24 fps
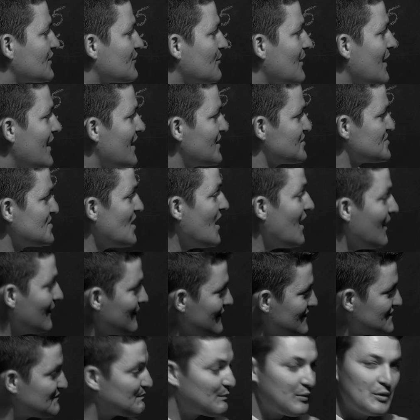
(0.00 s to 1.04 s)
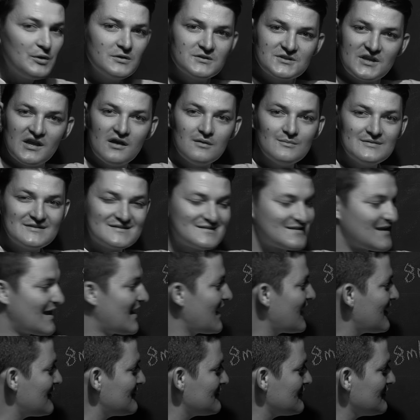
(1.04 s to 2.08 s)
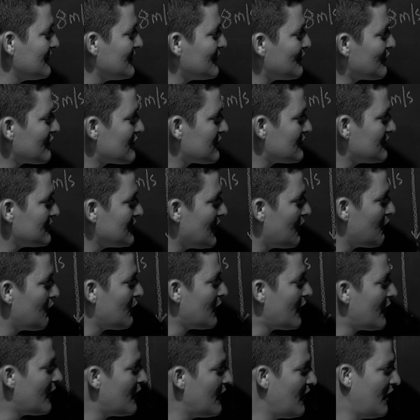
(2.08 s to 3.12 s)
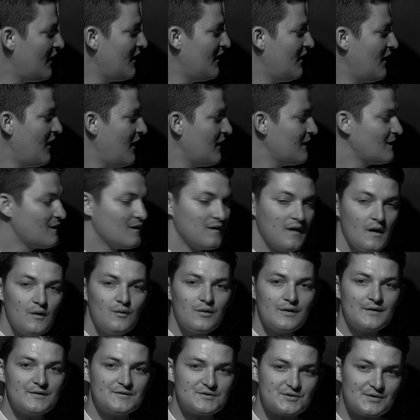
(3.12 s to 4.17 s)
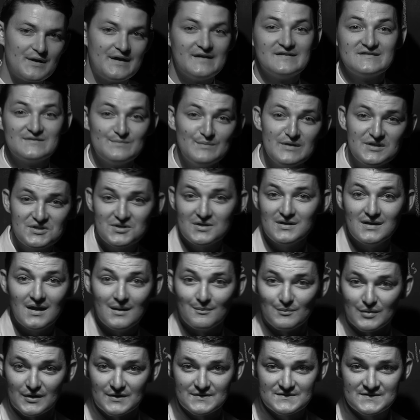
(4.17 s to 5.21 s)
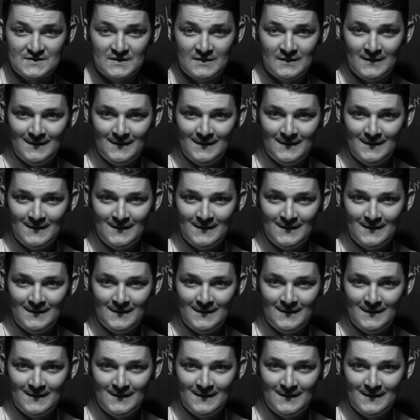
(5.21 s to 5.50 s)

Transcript: crash, let's push helmets to handle it with lower and lower transmission numbers.